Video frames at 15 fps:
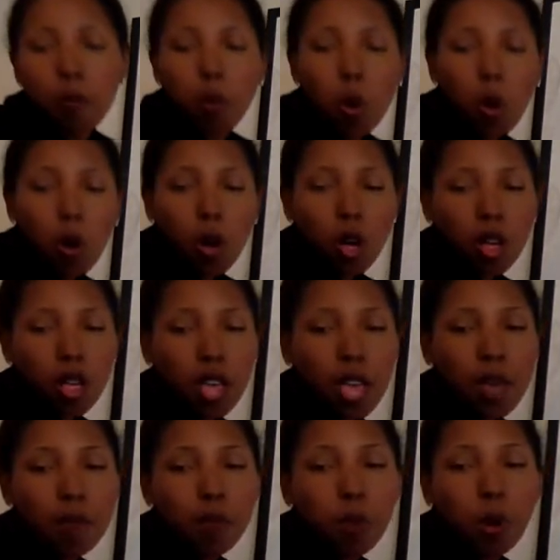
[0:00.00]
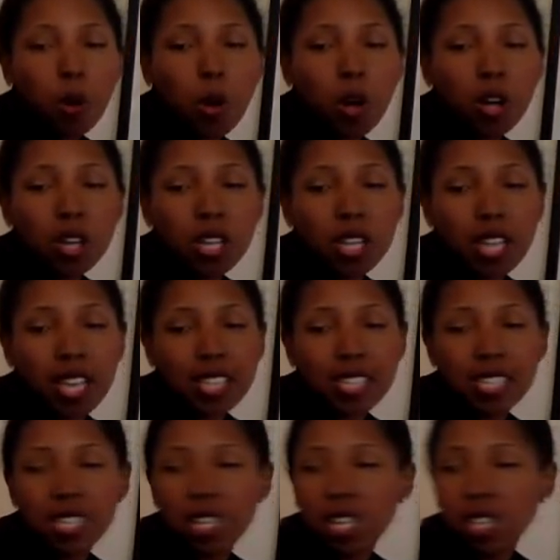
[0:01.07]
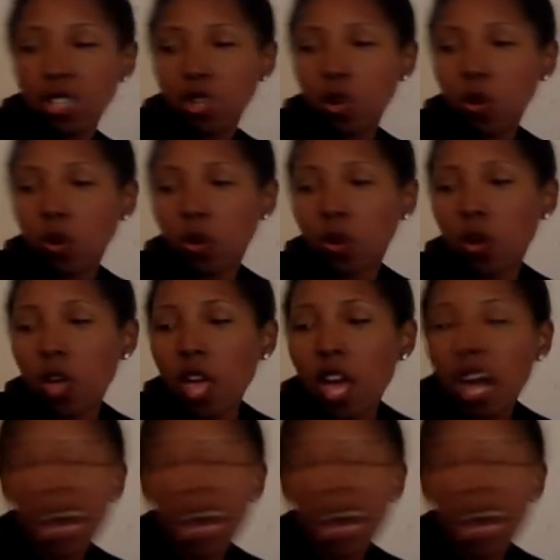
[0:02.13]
Paul, and Paul collected a total